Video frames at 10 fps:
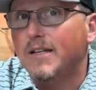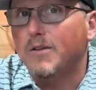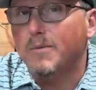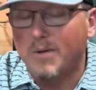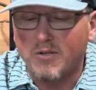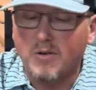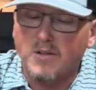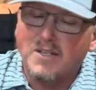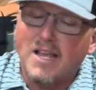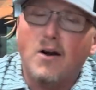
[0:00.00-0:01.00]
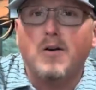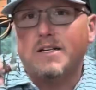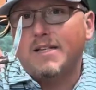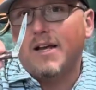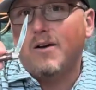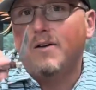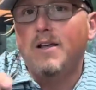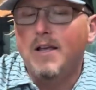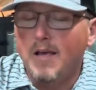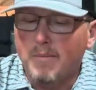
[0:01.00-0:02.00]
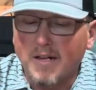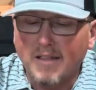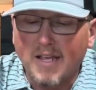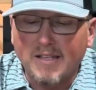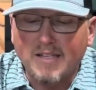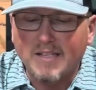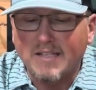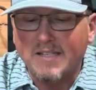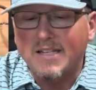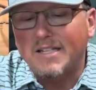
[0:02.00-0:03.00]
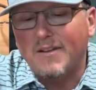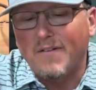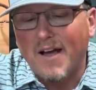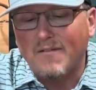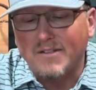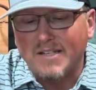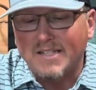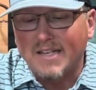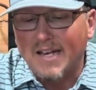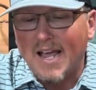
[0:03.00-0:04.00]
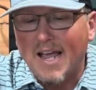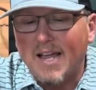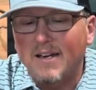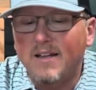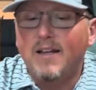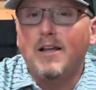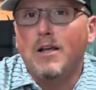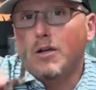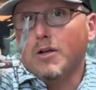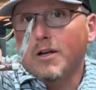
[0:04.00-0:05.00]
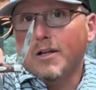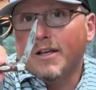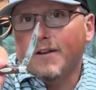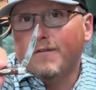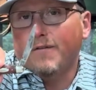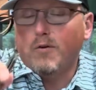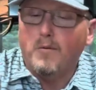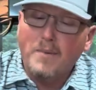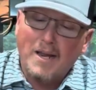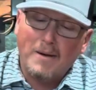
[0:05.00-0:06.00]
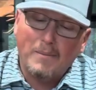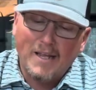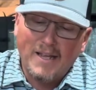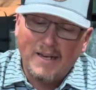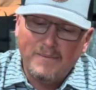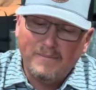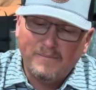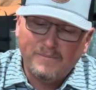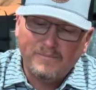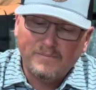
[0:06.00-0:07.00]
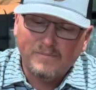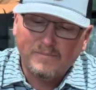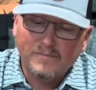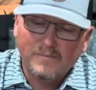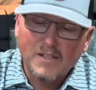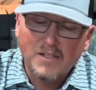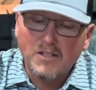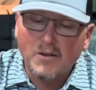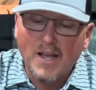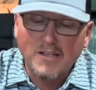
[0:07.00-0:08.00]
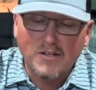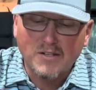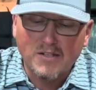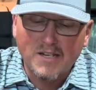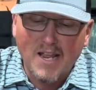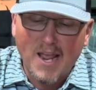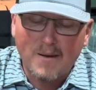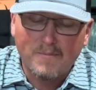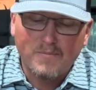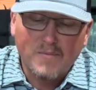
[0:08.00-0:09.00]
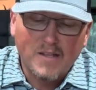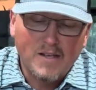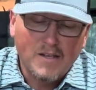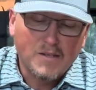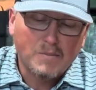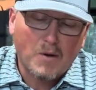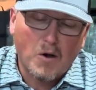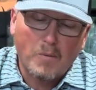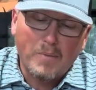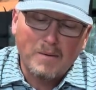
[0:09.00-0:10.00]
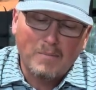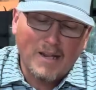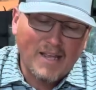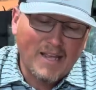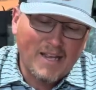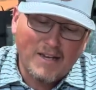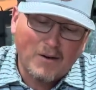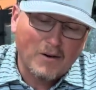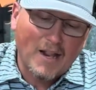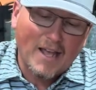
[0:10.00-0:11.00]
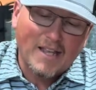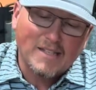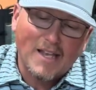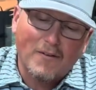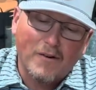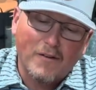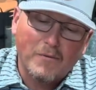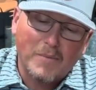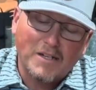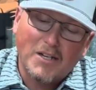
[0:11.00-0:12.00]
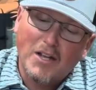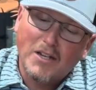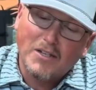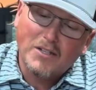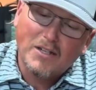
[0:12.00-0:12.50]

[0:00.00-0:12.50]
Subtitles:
it on the picture. It's kind of hard to tell. But I think this is a 65 to 69. Good looking full main blade. Still has a good snap. Small pin blade. Don't look like it's ever even been touched.